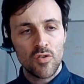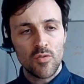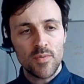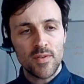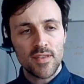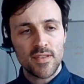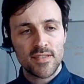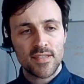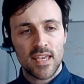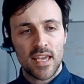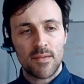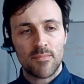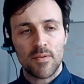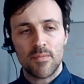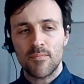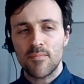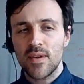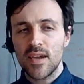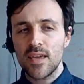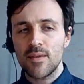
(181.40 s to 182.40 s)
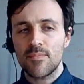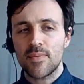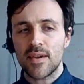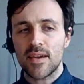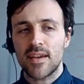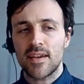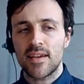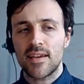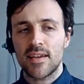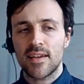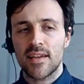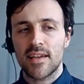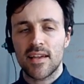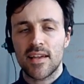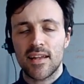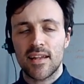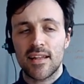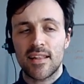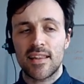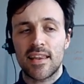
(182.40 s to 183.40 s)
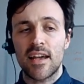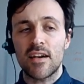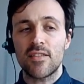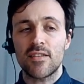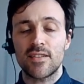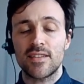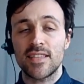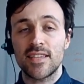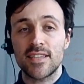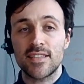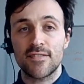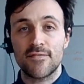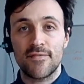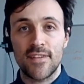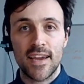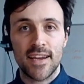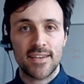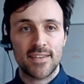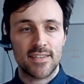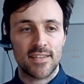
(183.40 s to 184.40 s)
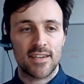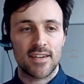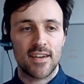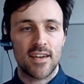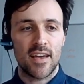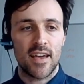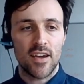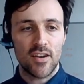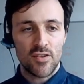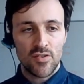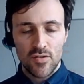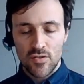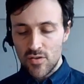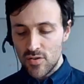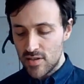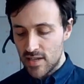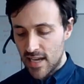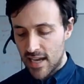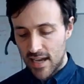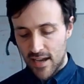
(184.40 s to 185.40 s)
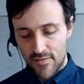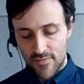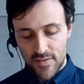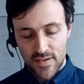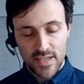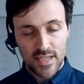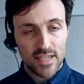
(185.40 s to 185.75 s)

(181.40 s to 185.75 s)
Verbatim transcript: be the same, but maybe now that d is a vector, I could have